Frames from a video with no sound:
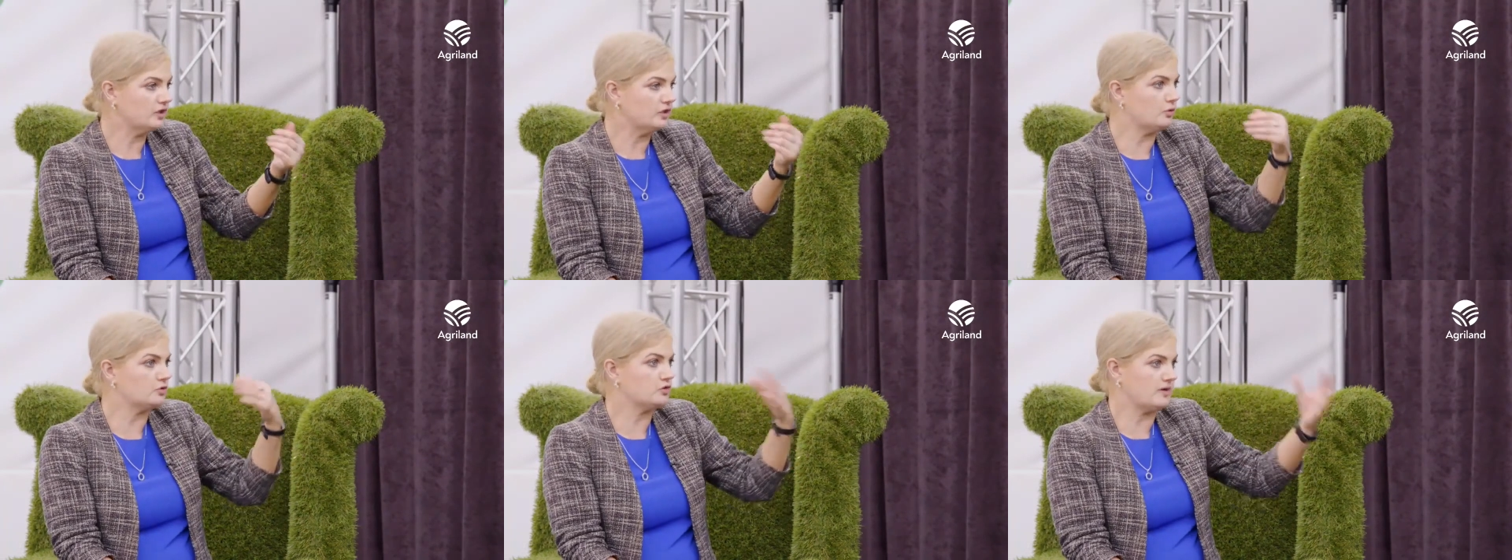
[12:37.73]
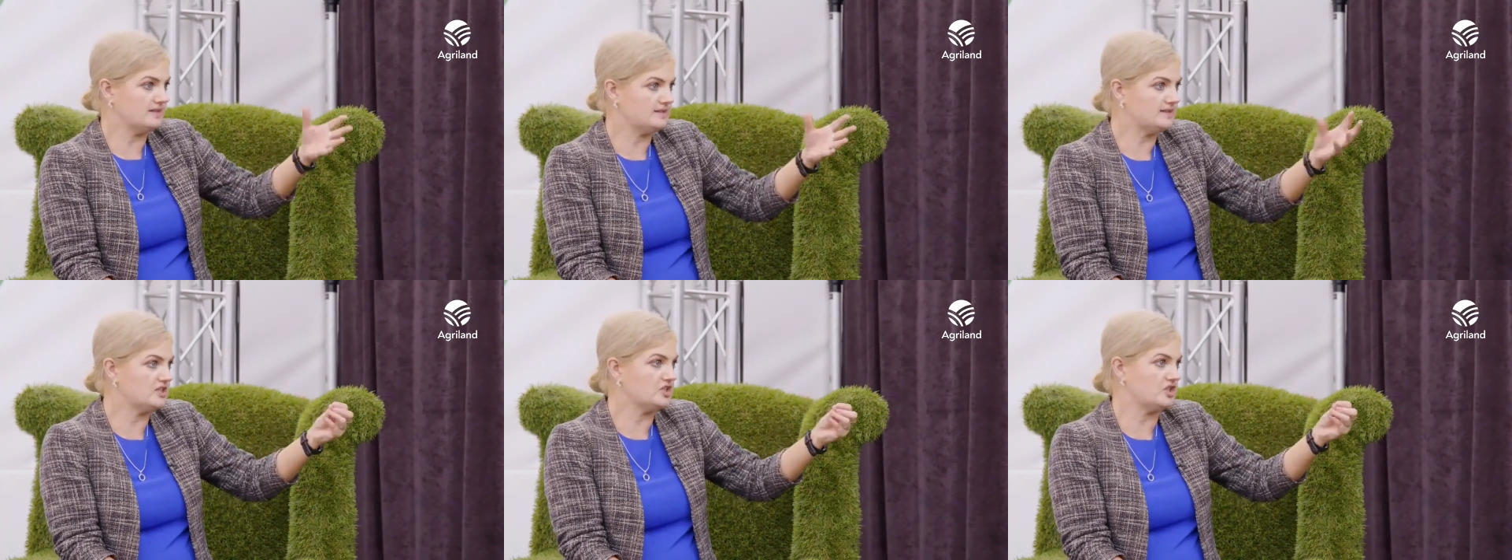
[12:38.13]
you know,
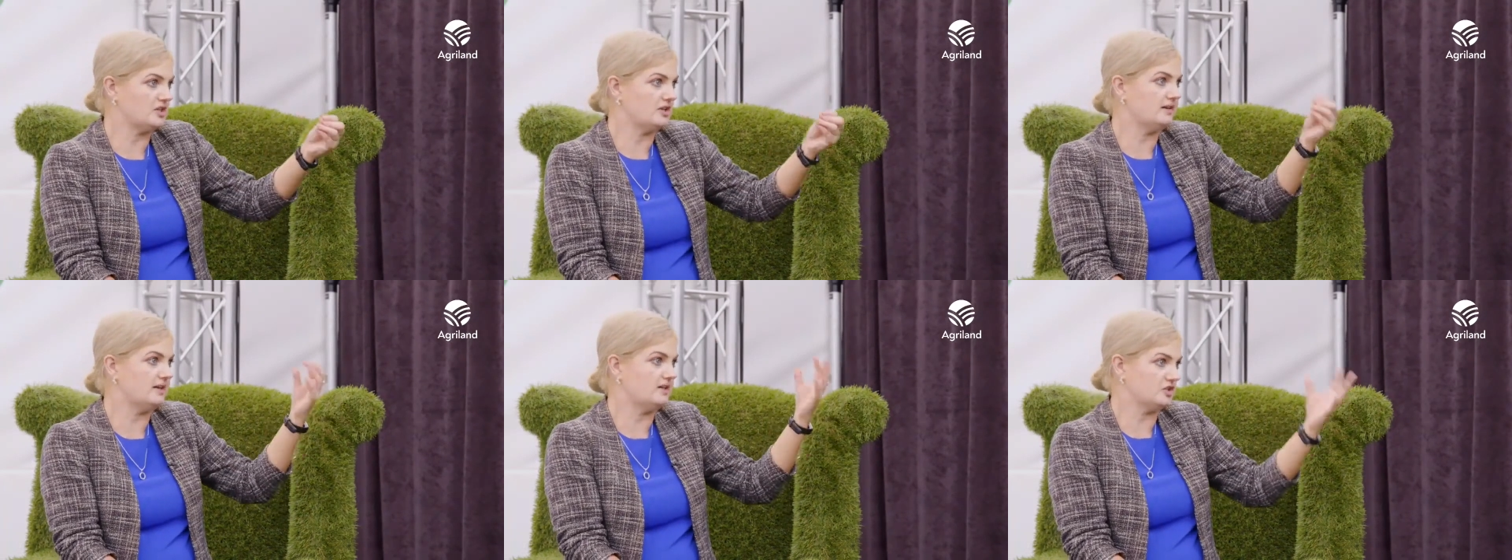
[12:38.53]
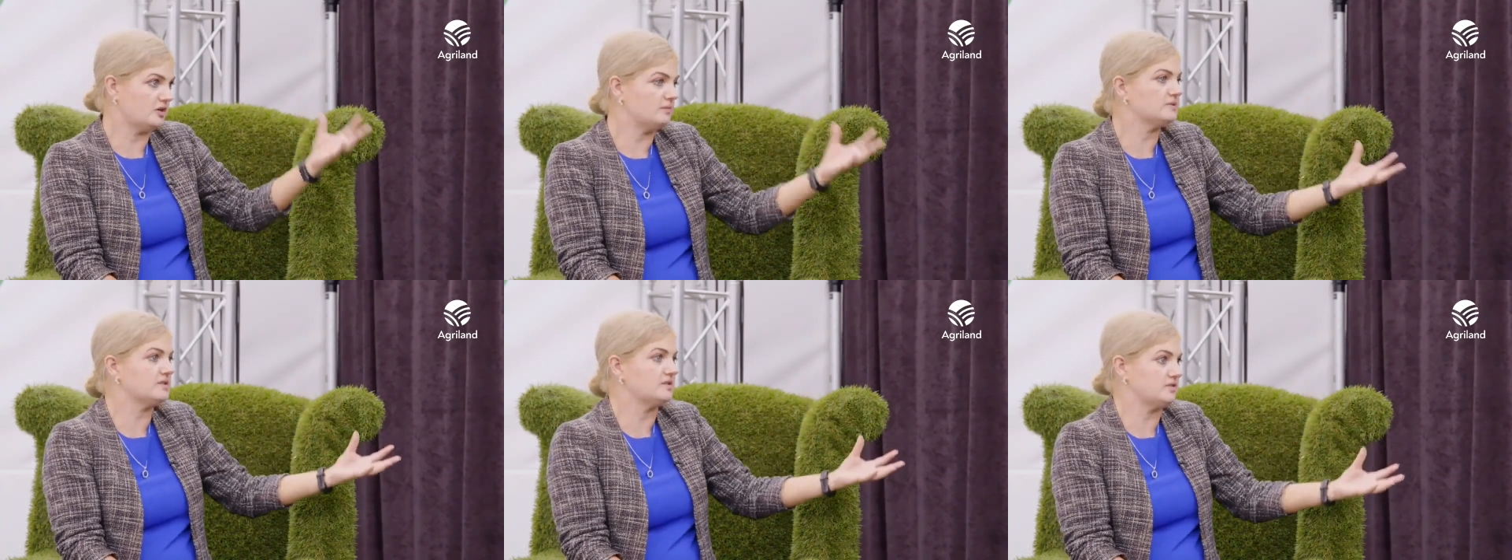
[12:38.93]
transition in
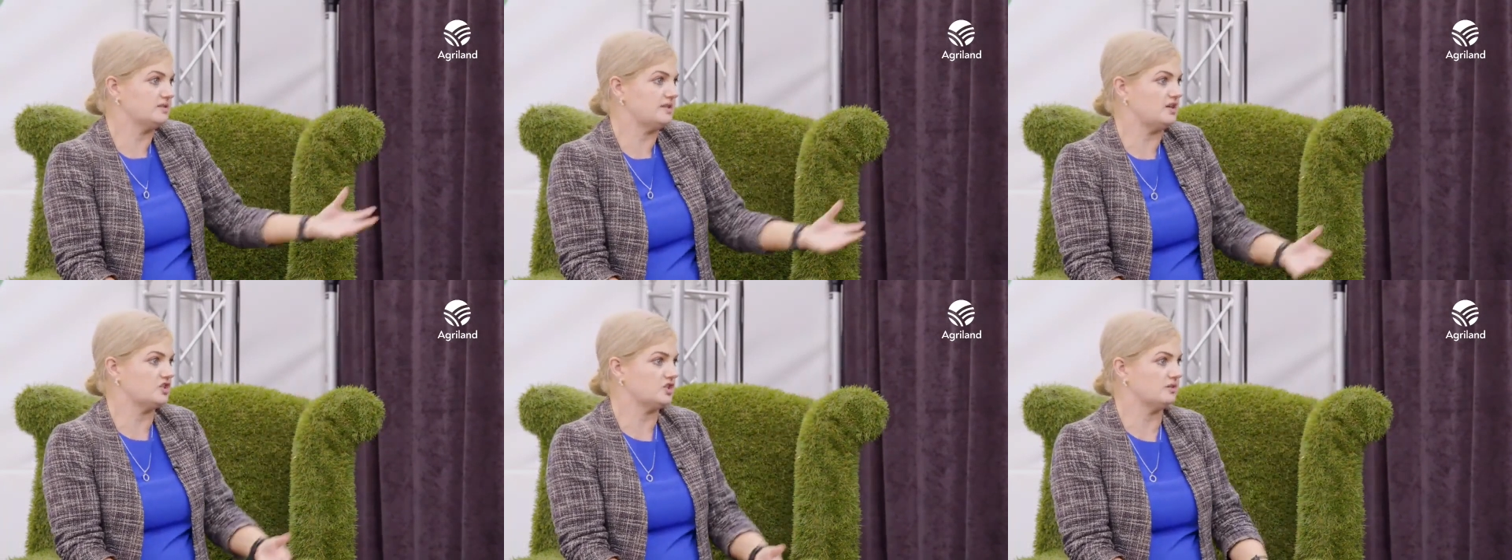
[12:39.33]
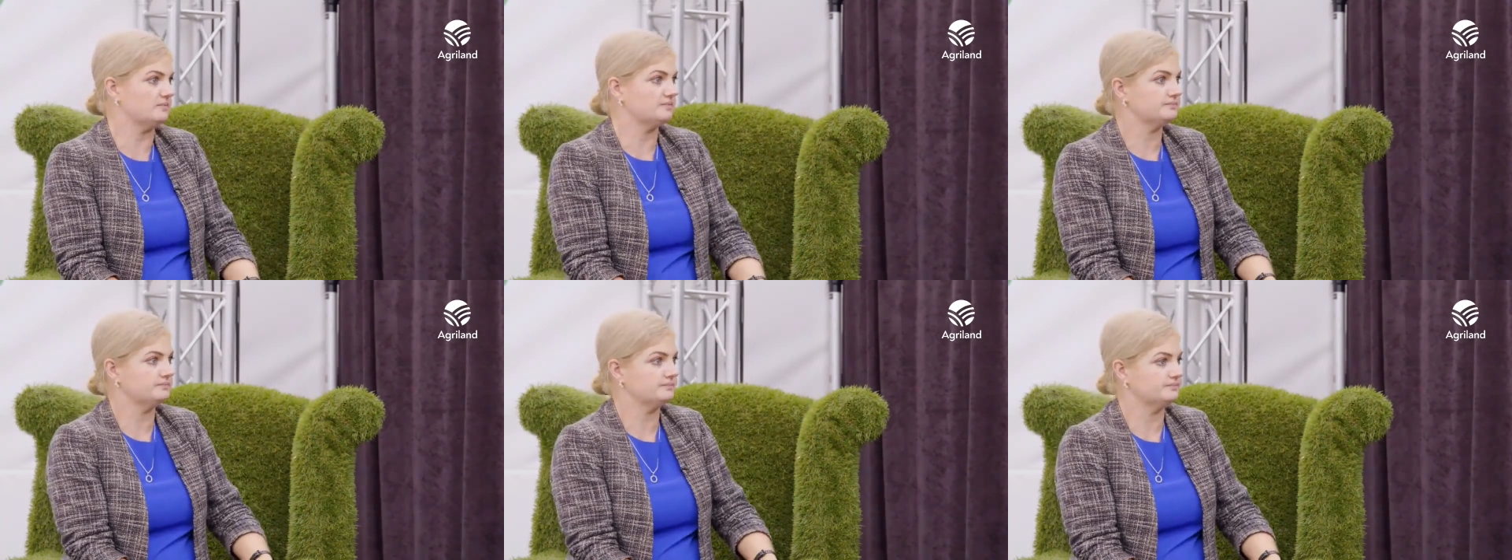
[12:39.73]
terms of succession?